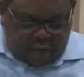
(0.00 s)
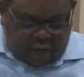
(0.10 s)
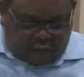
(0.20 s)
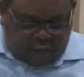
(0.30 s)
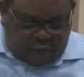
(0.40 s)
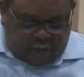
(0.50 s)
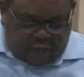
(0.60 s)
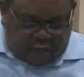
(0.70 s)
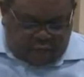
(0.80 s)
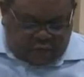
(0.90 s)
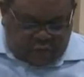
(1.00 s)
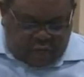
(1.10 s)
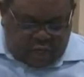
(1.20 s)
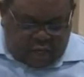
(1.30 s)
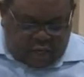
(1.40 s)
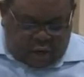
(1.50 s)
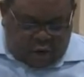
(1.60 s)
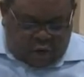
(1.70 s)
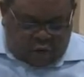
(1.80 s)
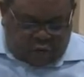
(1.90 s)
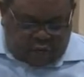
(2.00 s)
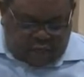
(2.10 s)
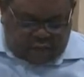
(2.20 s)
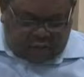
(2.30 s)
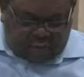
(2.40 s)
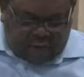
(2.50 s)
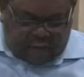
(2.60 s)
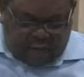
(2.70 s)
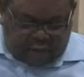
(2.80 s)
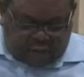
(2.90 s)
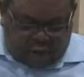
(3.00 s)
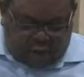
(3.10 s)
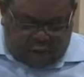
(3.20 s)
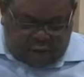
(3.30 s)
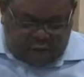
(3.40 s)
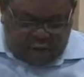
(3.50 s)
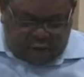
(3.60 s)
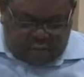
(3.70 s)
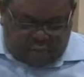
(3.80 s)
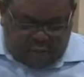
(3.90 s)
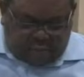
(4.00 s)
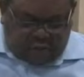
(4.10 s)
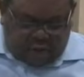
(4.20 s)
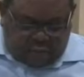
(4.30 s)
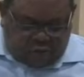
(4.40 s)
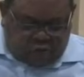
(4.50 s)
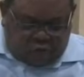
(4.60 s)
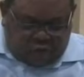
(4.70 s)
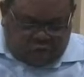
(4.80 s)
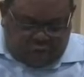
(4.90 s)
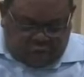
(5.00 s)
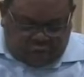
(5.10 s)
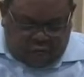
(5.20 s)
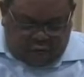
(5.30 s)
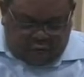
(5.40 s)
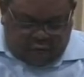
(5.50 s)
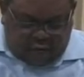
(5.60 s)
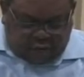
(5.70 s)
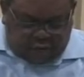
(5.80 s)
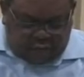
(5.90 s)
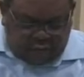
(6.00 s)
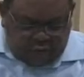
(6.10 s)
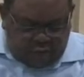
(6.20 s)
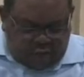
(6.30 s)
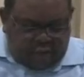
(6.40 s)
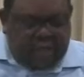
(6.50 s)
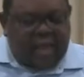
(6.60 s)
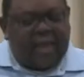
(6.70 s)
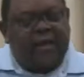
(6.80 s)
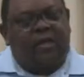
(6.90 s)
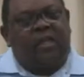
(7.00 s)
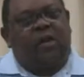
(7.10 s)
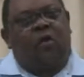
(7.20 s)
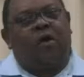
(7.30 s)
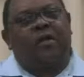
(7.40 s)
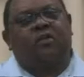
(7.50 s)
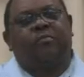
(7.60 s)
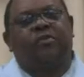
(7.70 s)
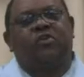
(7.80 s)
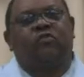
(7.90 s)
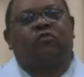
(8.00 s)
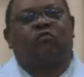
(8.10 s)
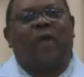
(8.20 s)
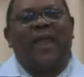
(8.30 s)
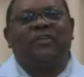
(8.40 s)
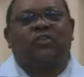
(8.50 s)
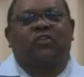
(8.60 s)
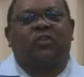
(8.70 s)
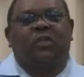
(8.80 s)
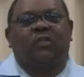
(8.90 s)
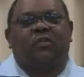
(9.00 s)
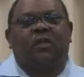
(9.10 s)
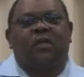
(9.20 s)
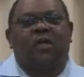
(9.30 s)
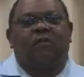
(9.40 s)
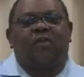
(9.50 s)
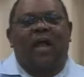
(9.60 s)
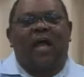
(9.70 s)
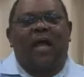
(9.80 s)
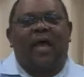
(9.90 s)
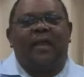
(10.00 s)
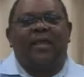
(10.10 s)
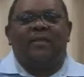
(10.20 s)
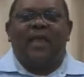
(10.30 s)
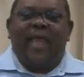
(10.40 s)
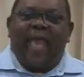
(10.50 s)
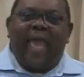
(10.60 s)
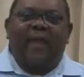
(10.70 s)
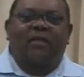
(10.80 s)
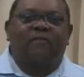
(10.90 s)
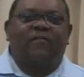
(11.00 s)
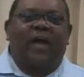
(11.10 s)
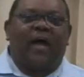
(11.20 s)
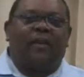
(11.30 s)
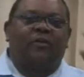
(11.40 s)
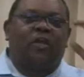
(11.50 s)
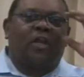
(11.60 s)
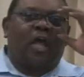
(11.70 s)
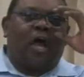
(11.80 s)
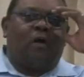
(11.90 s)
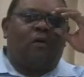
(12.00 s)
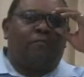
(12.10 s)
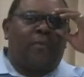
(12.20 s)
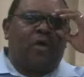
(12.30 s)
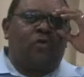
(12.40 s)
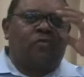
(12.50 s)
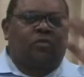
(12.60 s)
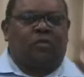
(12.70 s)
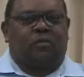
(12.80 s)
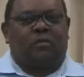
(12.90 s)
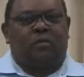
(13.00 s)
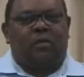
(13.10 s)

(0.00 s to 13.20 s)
As we look at this again, the Old Testament had taught the people that were Jewish in this congregation that in order to produce righteousness of God, they had to follow the law of Moses.